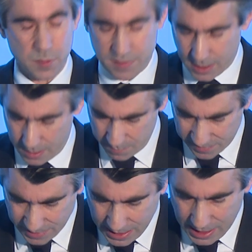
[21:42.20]

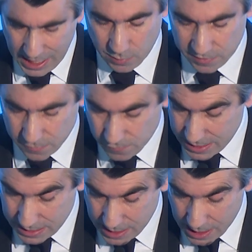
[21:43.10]
terms, it was a
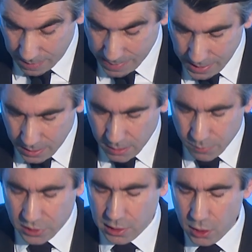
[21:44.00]
great year.
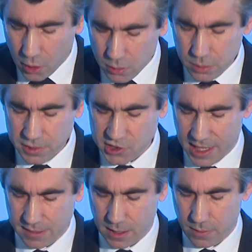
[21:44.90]
But the long
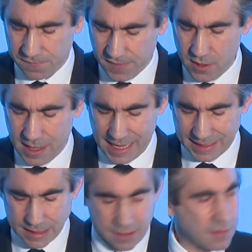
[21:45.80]
shadow of phone
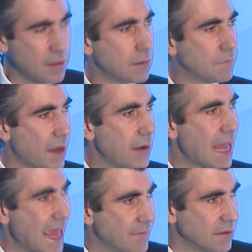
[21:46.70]
hacking is still very
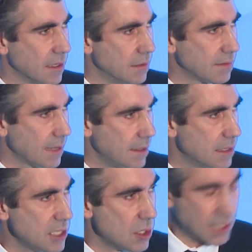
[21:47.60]
evident in the
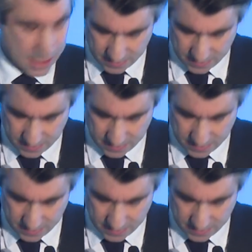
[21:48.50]
U K